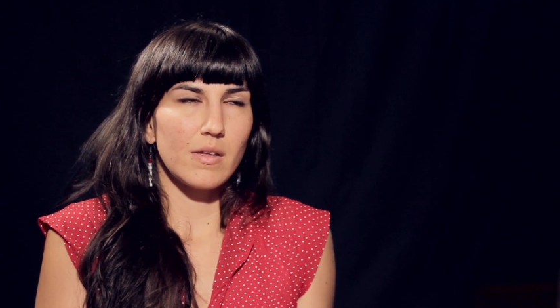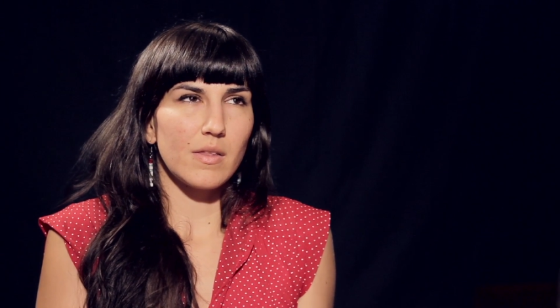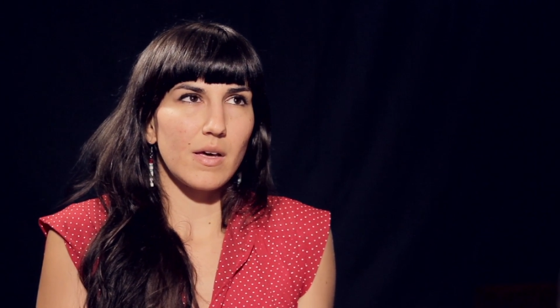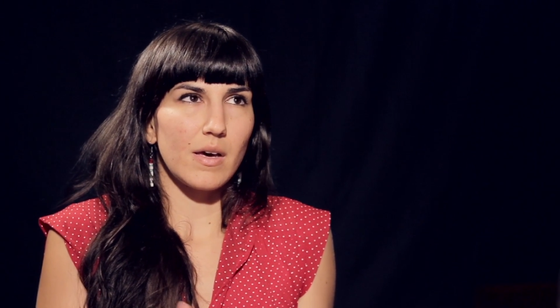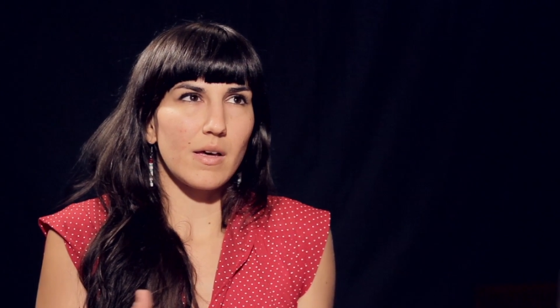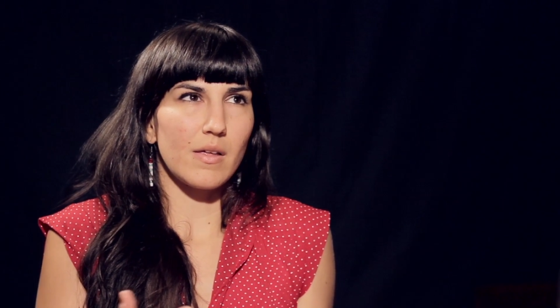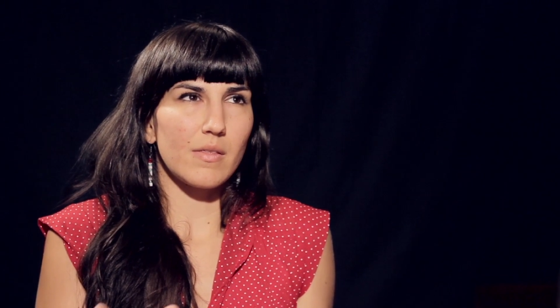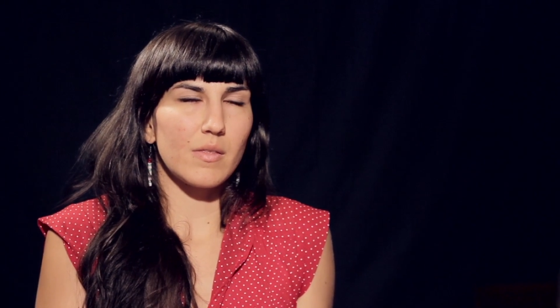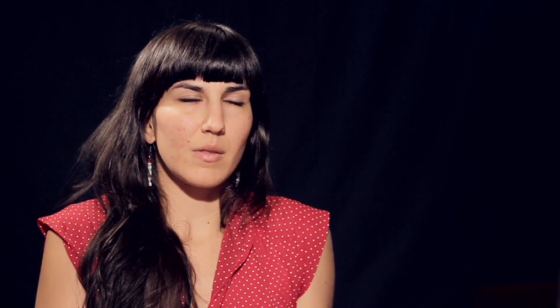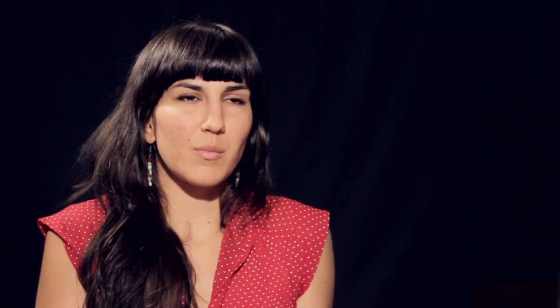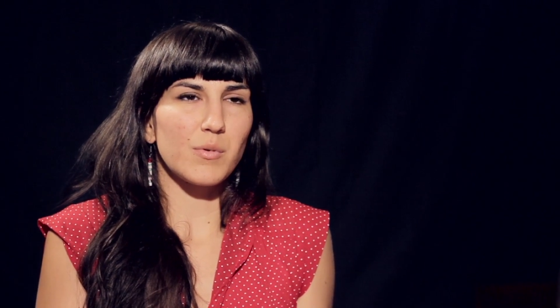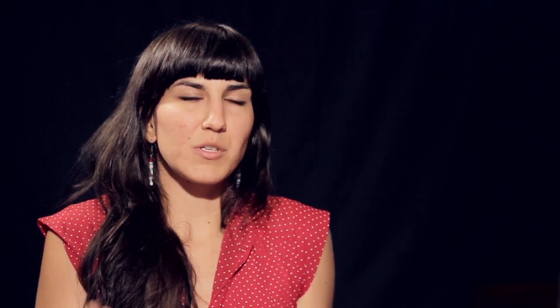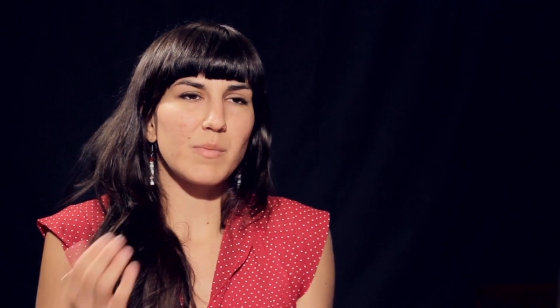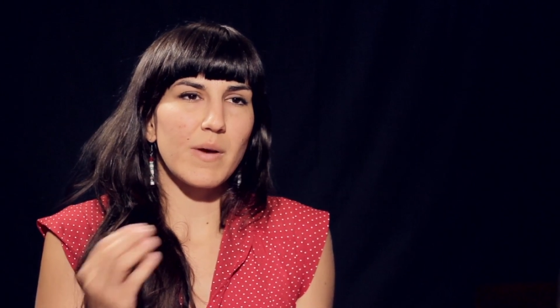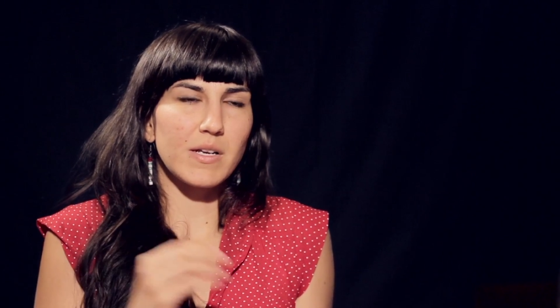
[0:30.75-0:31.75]
that the
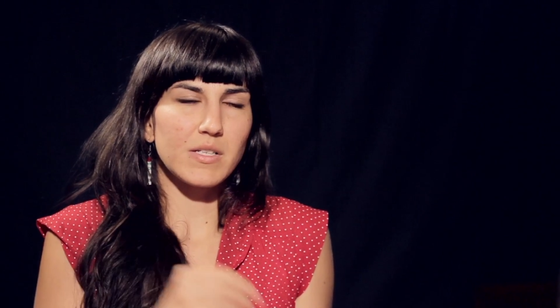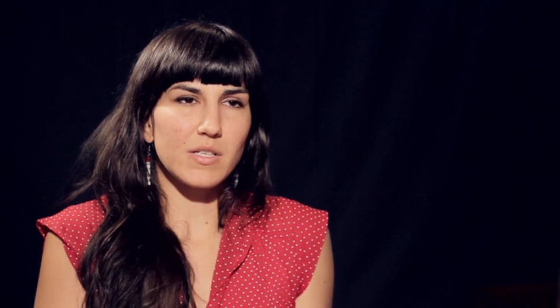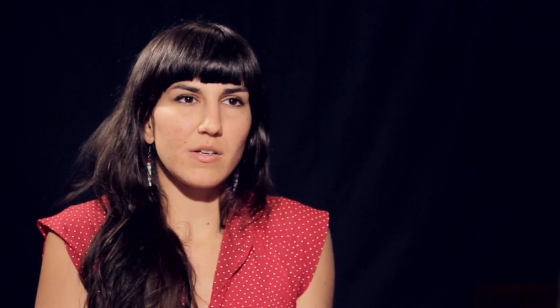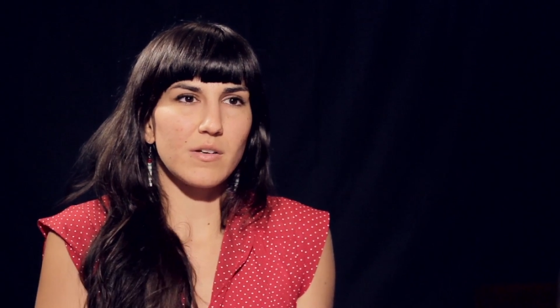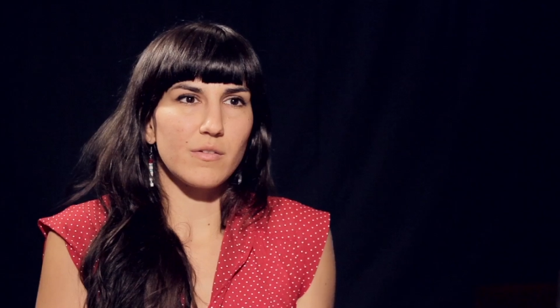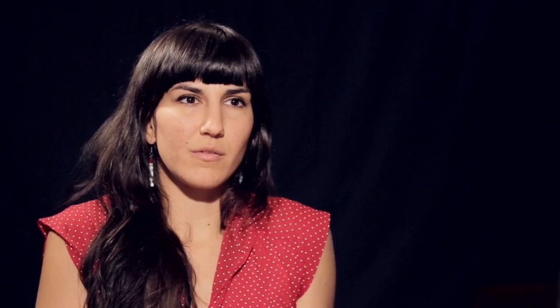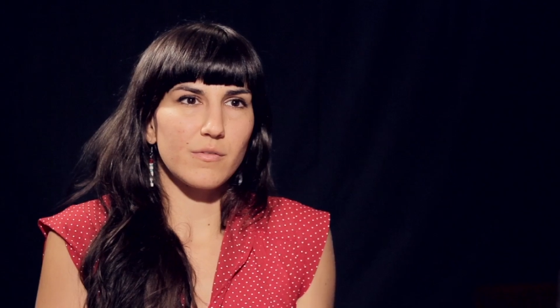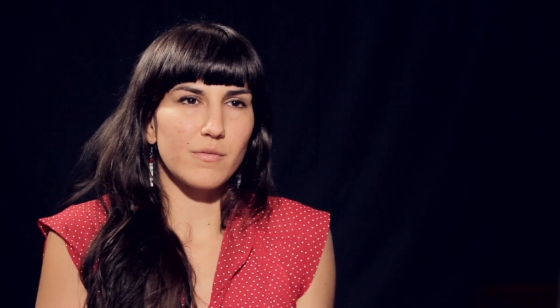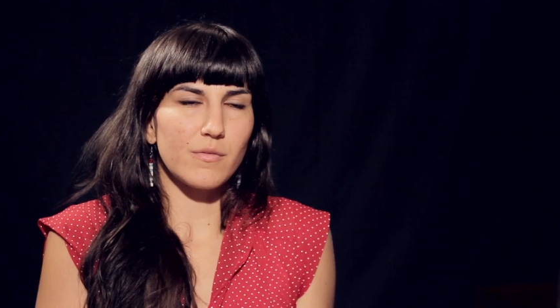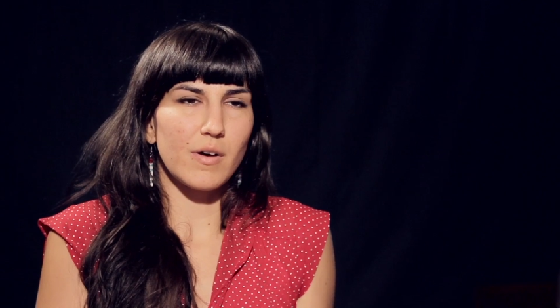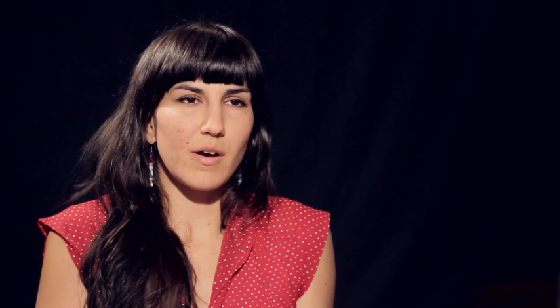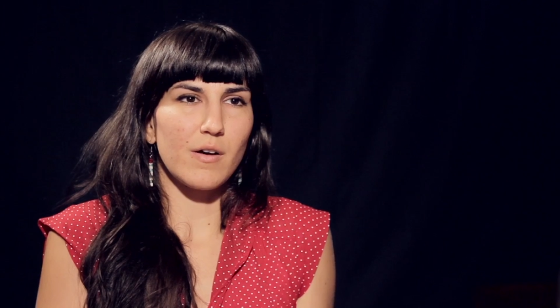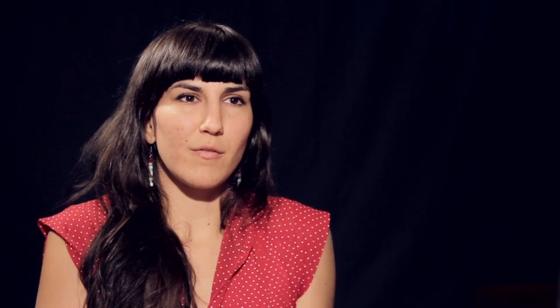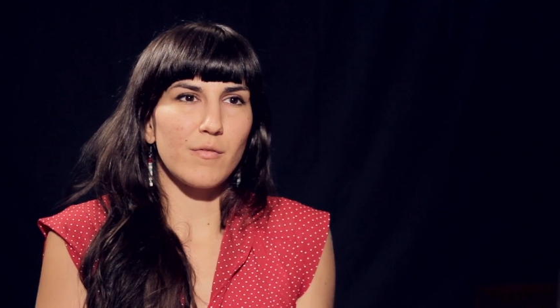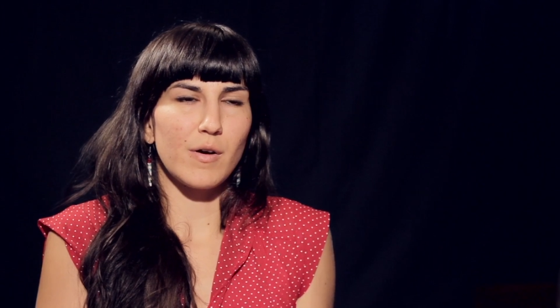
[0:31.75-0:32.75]
perspective
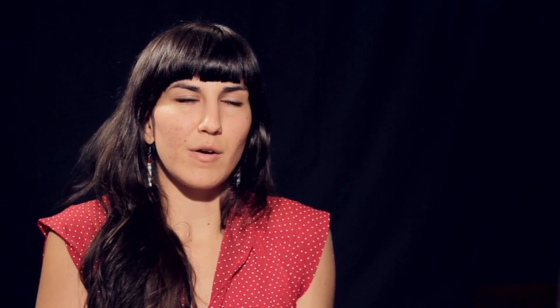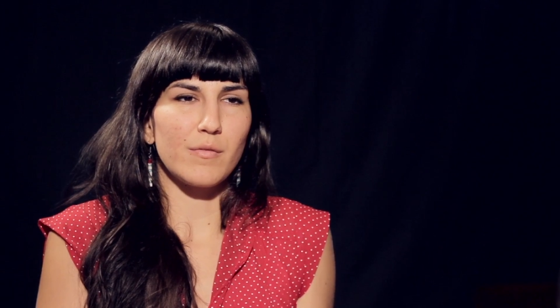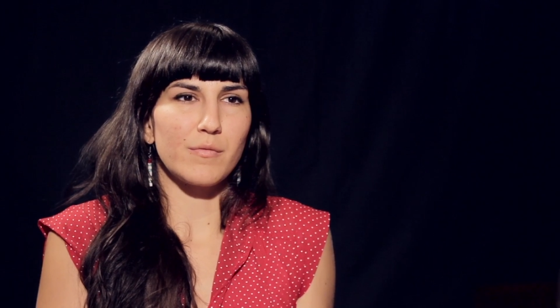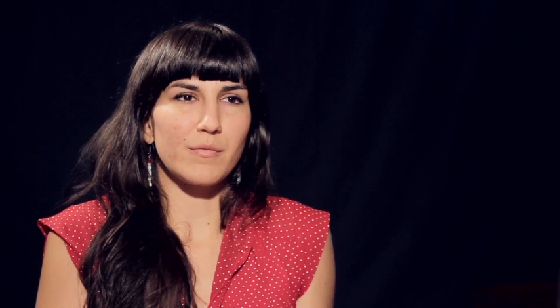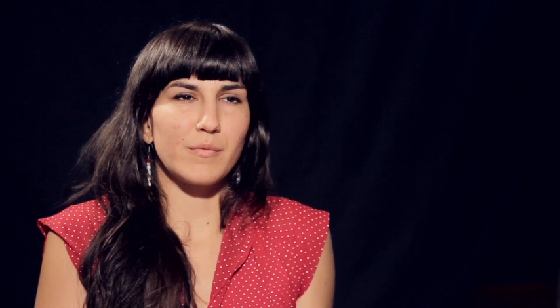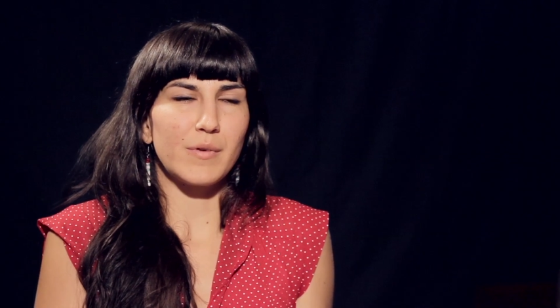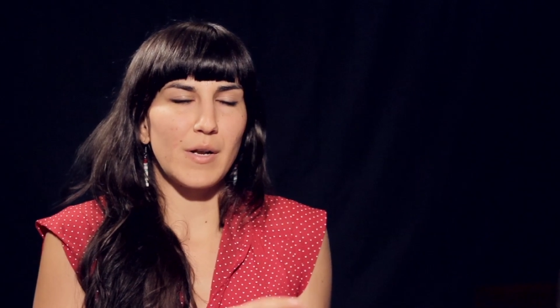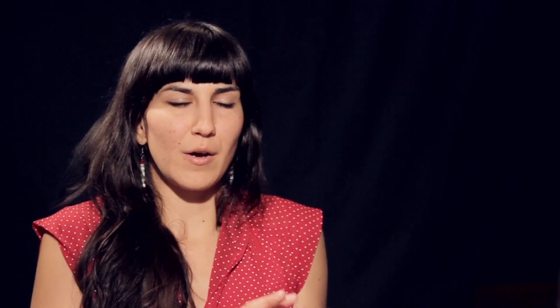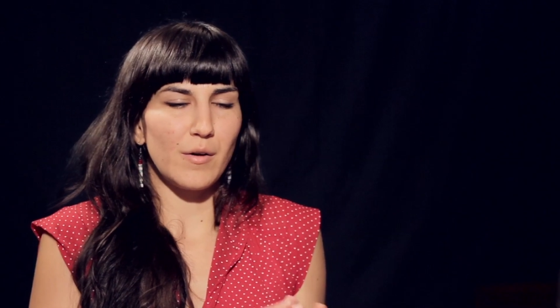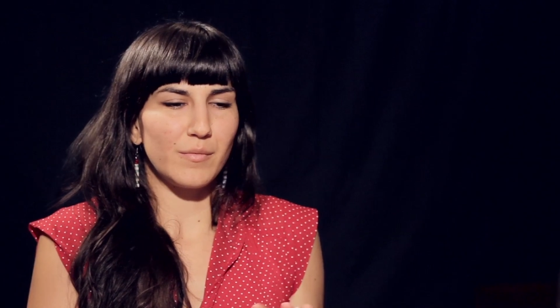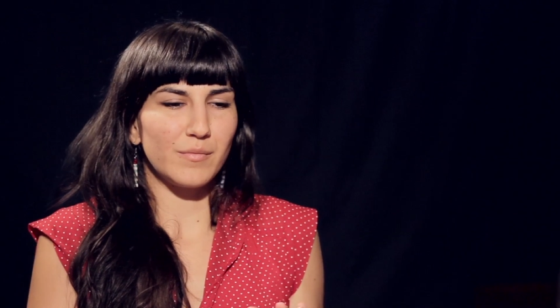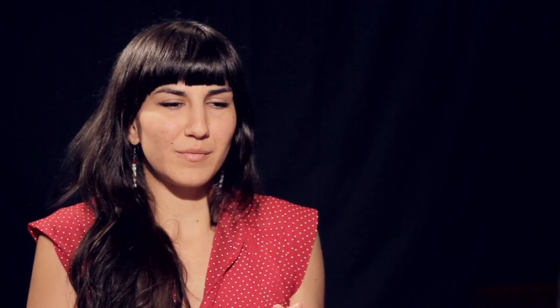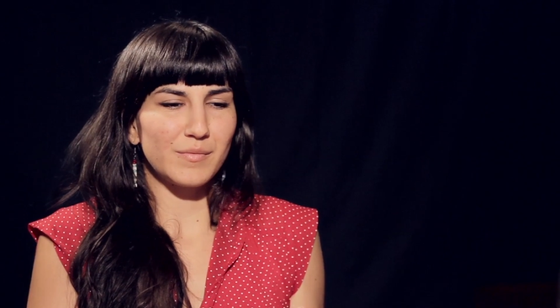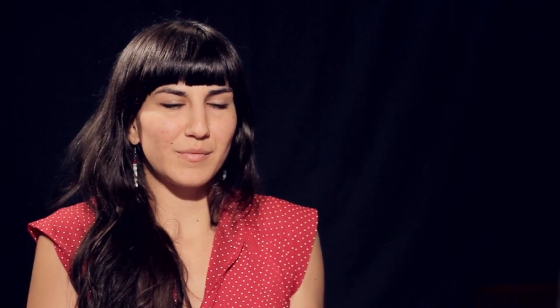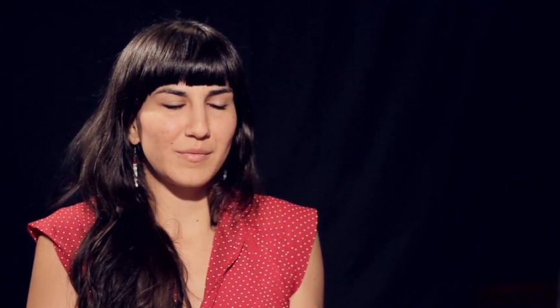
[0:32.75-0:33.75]
of of you know